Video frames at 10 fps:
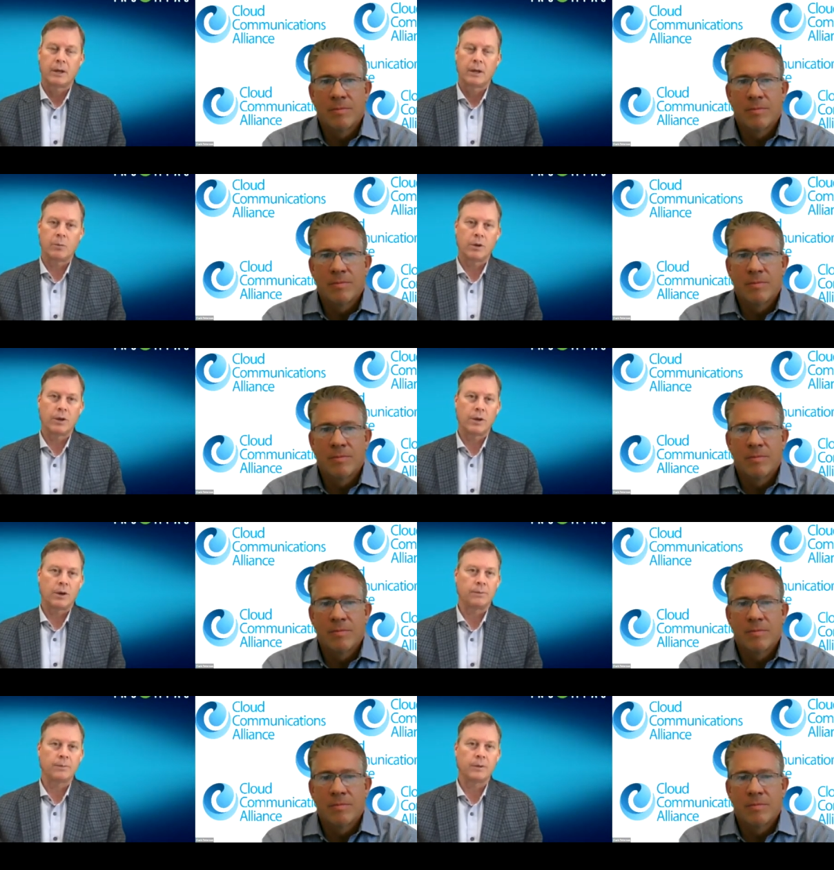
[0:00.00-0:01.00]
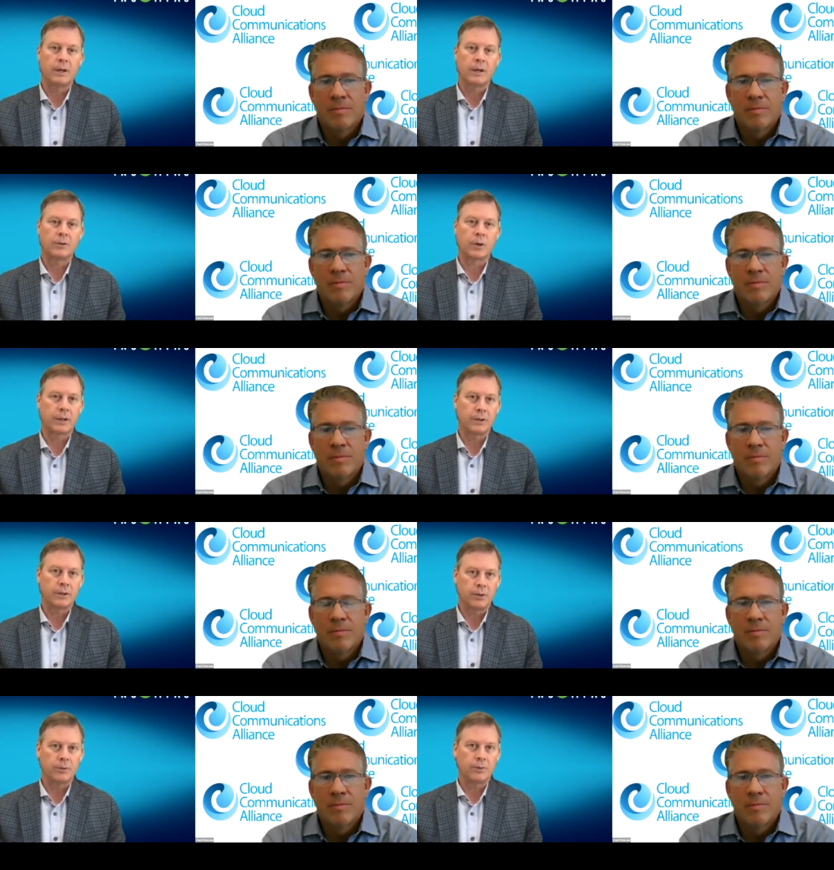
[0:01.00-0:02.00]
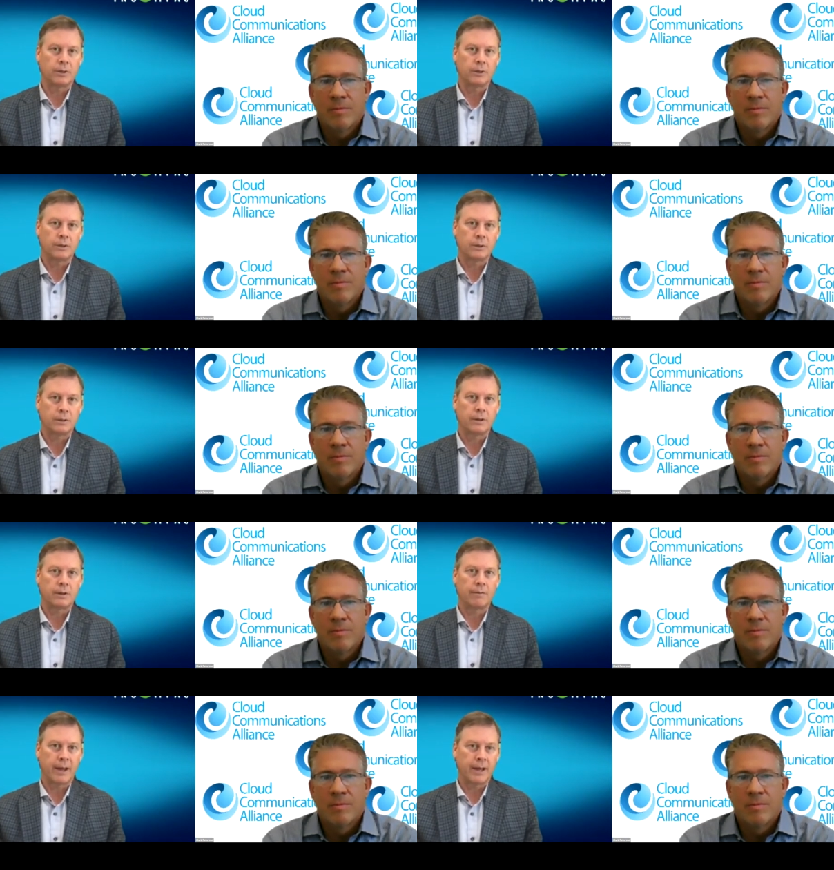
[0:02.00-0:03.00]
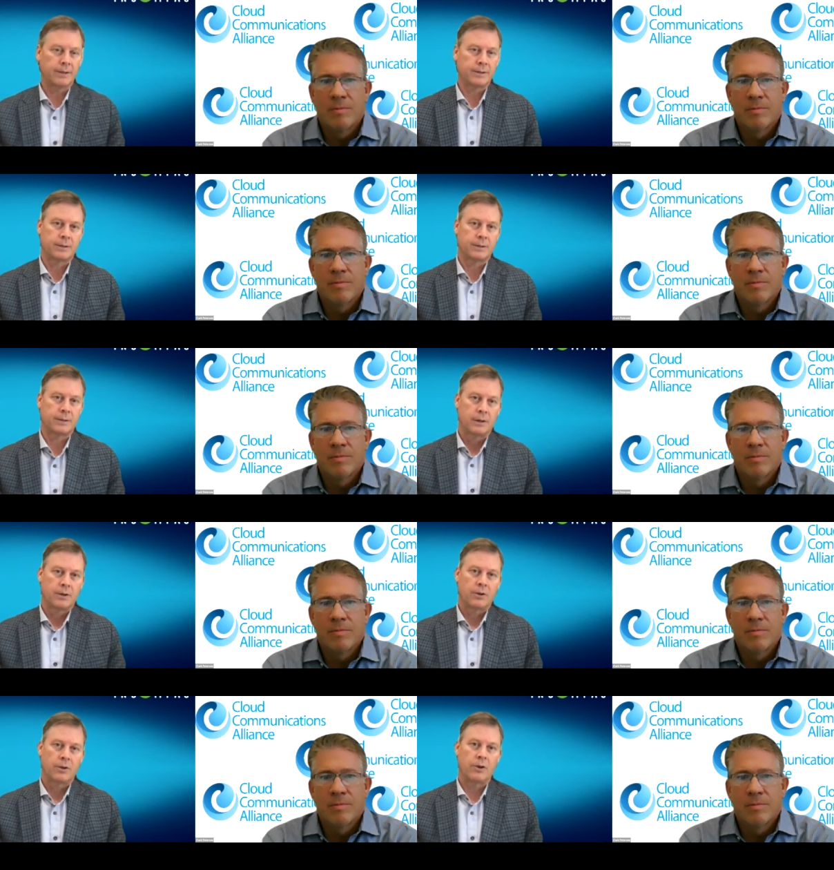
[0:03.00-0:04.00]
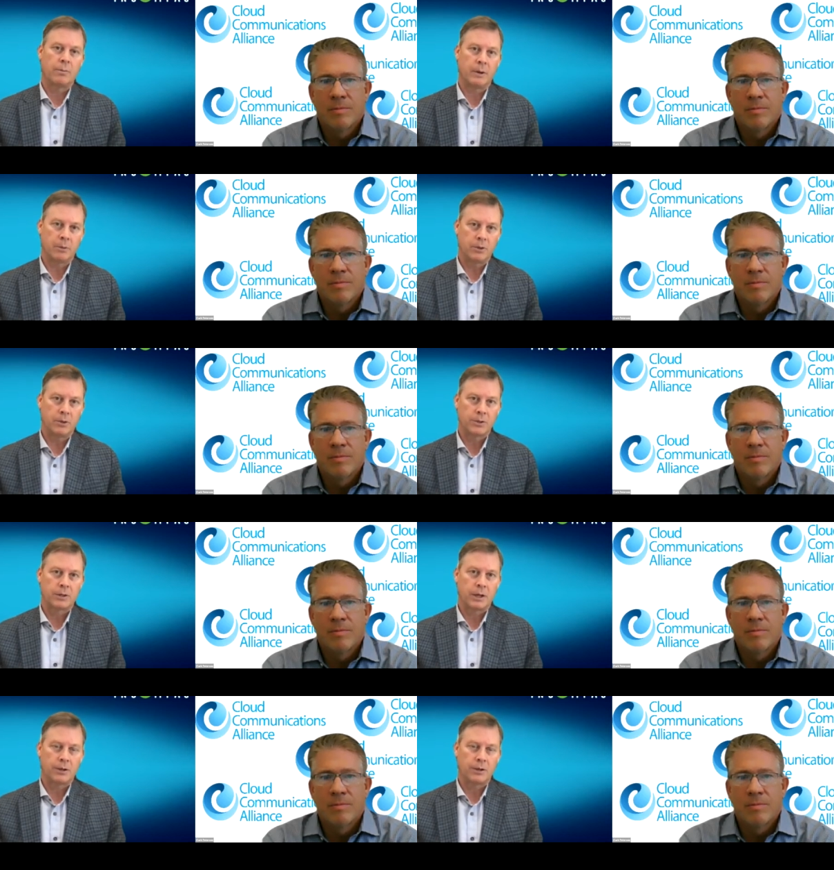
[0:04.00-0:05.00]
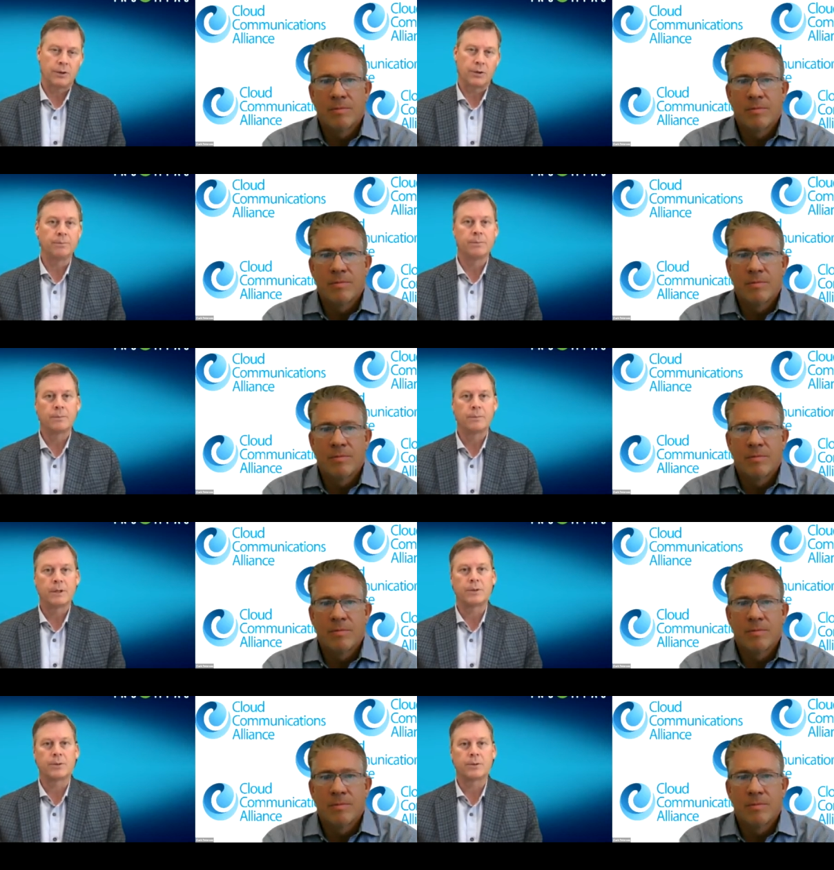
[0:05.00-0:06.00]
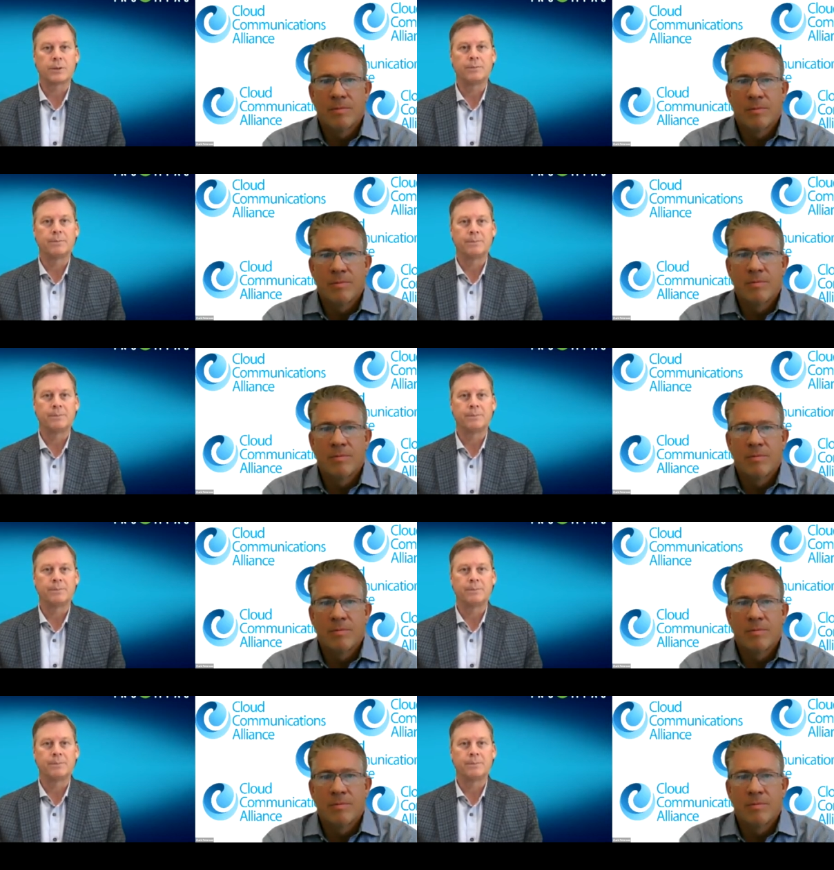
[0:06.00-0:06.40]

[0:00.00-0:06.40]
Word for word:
Speaker 1: and what y'all uh, try to do to to advance your members and your industry.